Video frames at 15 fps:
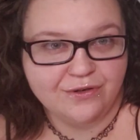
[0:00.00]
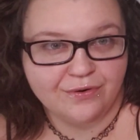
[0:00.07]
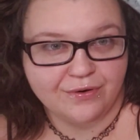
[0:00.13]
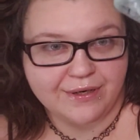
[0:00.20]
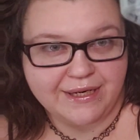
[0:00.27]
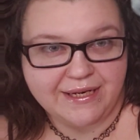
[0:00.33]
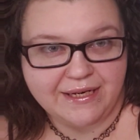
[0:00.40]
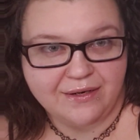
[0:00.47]

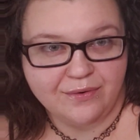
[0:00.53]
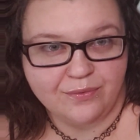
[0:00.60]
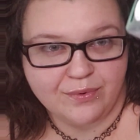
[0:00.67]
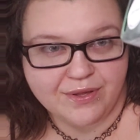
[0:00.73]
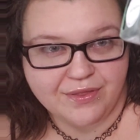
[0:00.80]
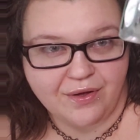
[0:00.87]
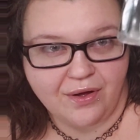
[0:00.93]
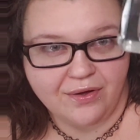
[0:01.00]
green
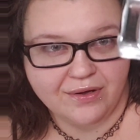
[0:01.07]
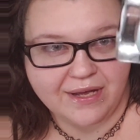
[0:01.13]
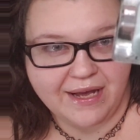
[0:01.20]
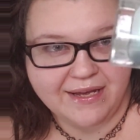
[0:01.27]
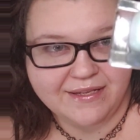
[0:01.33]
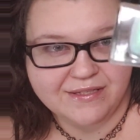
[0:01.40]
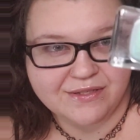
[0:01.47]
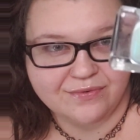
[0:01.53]
with all
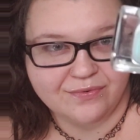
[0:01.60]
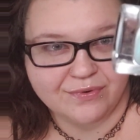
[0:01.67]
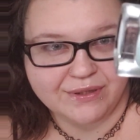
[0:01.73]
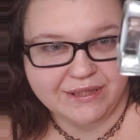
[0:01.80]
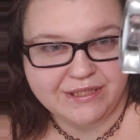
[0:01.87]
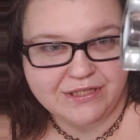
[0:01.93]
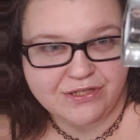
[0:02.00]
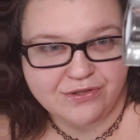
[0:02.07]
kinds of
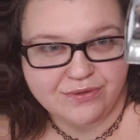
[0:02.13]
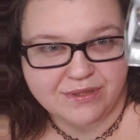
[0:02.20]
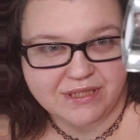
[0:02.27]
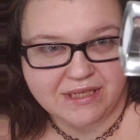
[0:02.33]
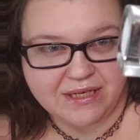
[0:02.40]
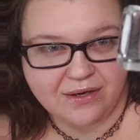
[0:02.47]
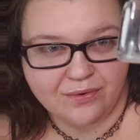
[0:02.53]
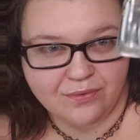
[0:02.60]
really
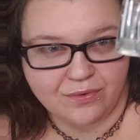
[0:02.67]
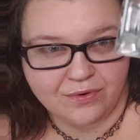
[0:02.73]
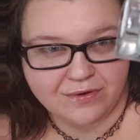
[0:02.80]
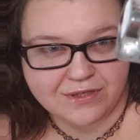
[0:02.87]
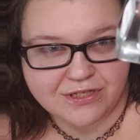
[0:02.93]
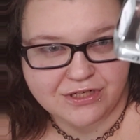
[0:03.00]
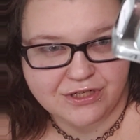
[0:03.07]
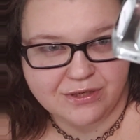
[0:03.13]
juicy
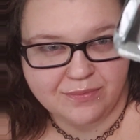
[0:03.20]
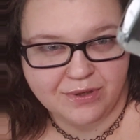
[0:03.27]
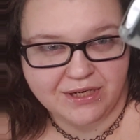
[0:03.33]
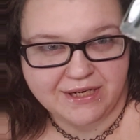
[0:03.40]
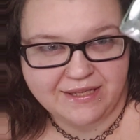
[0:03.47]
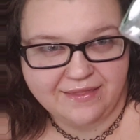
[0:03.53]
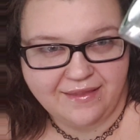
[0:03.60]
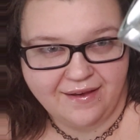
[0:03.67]
Aurora shimmer
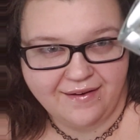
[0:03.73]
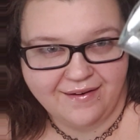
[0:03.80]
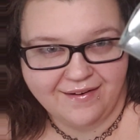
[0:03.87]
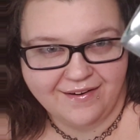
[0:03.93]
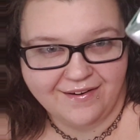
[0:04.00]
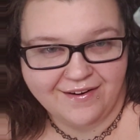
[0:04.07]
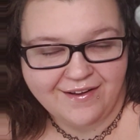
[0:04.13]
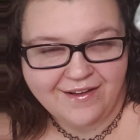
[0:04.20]
in
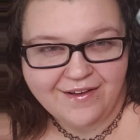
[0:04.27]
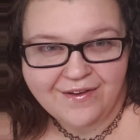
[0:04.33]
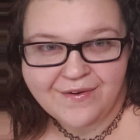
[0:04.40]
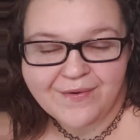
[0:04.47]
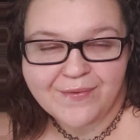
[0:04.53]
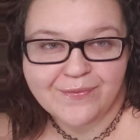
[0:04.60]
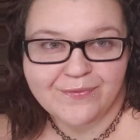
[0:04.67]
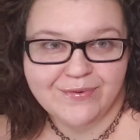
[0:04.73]
there.
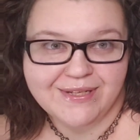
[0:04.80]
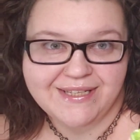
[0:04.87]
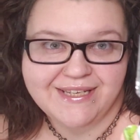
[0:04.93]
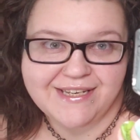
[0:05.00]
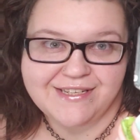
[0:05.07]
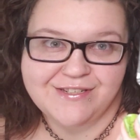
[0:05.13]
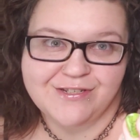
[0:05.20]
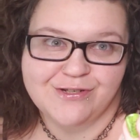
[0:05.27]

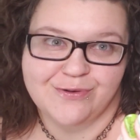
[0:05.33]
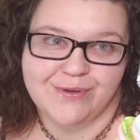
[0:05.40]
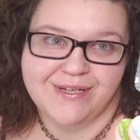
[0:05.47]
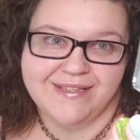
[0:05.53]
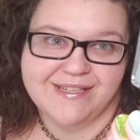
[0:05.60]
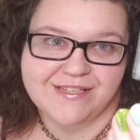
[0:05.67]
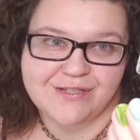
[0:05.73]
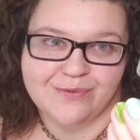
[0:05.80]
Really
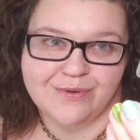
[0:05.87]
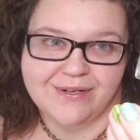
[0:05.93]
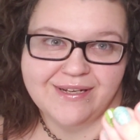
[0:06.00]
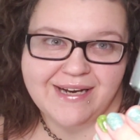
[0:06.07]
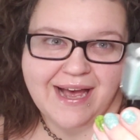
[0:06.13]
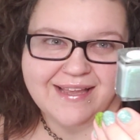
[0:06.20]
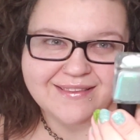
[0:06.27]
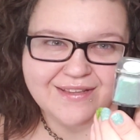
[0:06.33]
enjoyed this one.
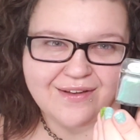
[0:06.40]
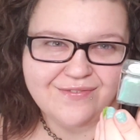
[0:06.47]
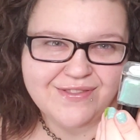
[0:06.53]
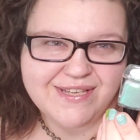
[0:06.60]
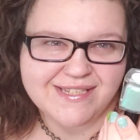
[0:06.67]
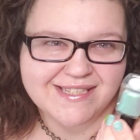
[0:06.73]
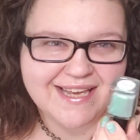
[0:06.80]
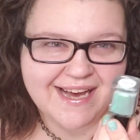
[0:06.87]
I love
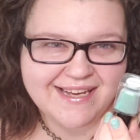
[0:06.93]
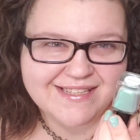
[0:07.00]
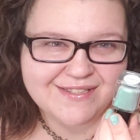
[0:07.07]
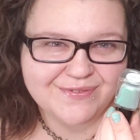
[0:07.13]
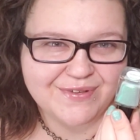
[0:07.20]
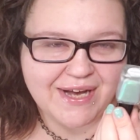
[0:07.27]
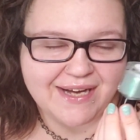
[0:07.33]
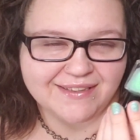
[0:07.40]
these kinds
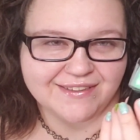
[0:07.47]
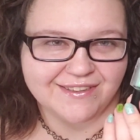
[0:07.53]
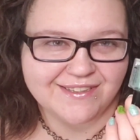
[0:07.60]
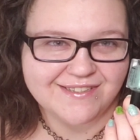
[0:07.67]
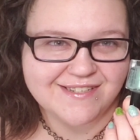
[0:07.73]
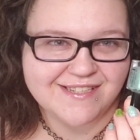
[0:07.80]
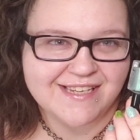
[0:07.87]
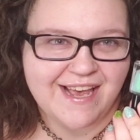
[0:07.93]
of
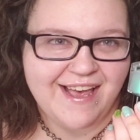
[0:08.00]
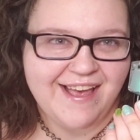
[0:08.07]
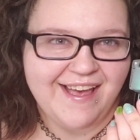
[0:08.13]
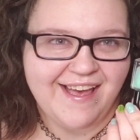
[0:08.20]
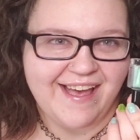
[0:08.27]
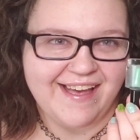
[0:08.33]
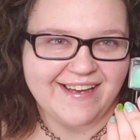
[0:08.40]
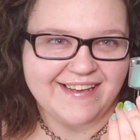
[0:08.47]
colors,
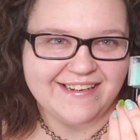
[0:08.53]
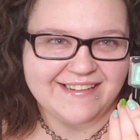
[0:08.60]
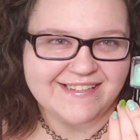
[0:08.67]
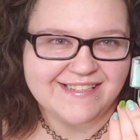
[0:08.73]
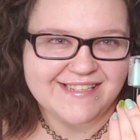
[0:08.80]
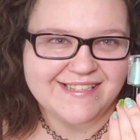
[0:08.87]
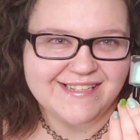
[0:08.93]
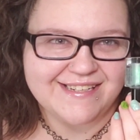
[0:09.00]
and
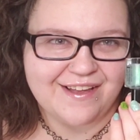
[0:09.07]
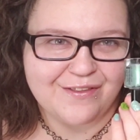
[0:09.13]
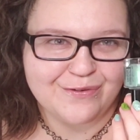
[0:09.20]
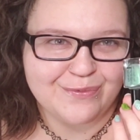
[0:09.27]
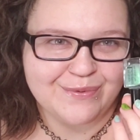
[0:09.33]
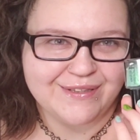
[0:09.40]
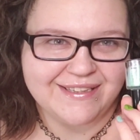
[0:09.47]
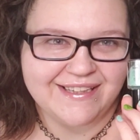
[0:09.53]
this is another
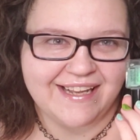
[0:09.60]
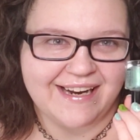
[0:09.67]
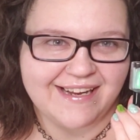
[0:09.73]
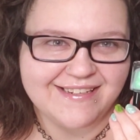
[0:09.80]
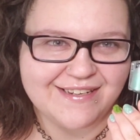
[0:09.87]
one that I